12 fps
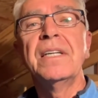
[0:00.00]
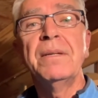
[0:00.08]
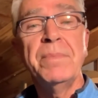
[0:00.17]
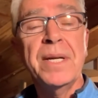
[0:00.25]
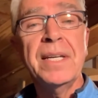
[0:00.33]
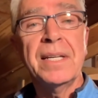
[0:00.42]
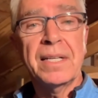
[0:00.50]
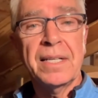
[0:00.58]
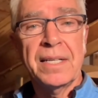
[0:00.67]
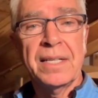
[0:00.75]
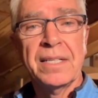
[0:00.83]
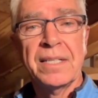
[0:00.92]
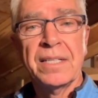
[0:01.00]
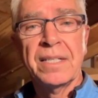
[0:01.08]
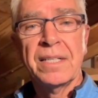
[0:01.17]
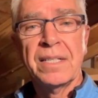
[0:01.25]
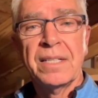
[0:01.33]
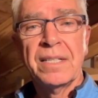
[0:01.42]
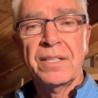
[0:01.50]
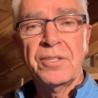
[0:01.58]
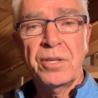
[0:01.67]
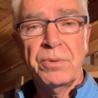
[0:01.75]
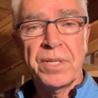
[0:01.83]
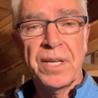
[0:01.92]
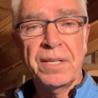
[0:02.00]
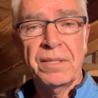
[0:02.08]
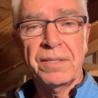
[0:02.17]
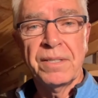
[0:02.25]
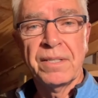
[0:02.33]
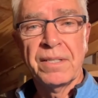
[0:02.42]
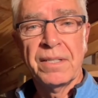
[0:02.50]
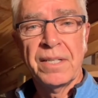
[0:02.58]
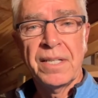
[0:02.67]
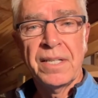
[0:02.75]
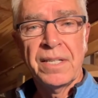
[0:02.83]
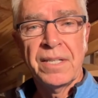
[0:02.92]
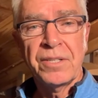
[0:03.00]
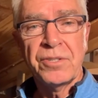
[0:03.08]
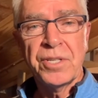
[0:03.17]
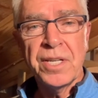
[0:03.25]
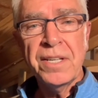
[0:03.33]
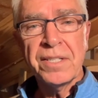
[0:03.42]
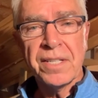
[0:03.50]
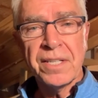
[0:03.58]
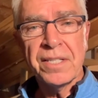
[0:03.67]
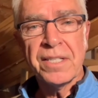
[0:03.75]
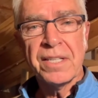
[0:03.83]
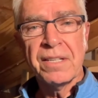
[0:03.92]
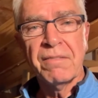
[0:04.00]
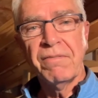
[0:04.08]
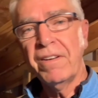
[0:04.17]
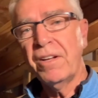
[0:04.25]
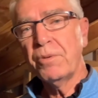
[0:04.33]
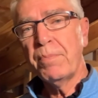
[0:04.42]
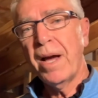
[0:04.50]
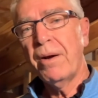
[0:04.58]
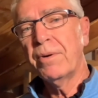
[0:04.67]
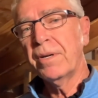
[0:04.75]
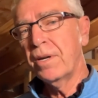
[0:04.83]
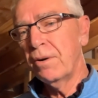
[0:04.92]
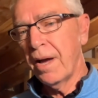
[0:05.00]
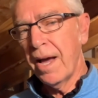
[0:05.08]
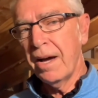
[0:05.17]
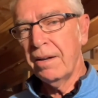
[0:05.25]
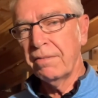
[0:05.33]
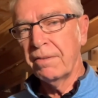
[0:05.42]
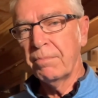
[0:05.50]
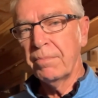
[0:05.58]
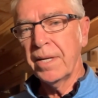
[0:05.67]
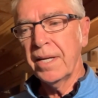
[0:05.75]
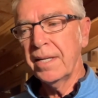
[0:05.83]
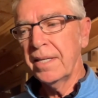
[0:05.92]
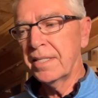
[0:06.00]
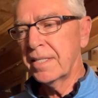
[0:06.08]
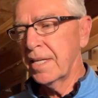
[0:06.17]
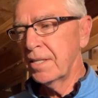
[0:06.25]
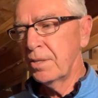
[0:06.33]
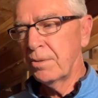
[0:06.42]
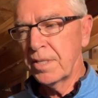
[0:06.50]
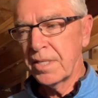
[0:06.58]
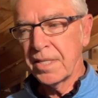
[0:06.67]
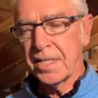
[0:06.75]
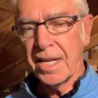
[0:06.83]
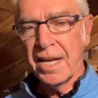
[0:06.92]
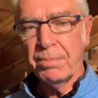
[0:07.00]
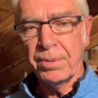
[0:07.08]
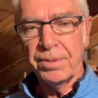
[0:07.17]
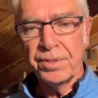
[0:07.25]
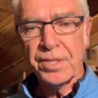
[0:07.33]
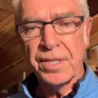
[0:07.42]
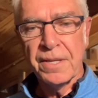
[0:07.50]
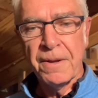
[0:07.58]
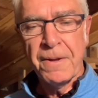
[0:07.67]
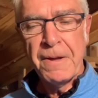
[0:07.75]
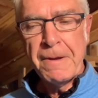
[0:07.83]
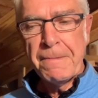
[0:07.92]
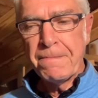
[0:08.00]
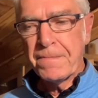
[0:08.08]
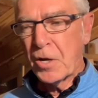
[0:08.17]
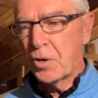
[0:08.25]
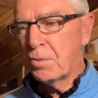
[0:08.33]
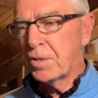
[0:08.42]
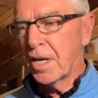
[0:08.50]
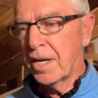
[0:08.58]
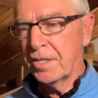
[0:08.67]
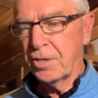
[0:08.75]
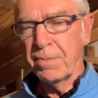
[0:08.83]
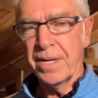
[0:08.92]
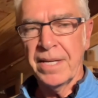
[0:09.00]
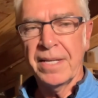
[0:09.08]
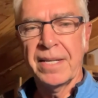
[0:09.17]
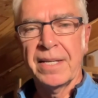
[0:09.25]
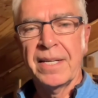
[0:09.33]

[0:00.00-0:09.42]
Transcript: Immediately she was healed. Jesus felt power go out of him, and he said to his disciples, "Who touched me?"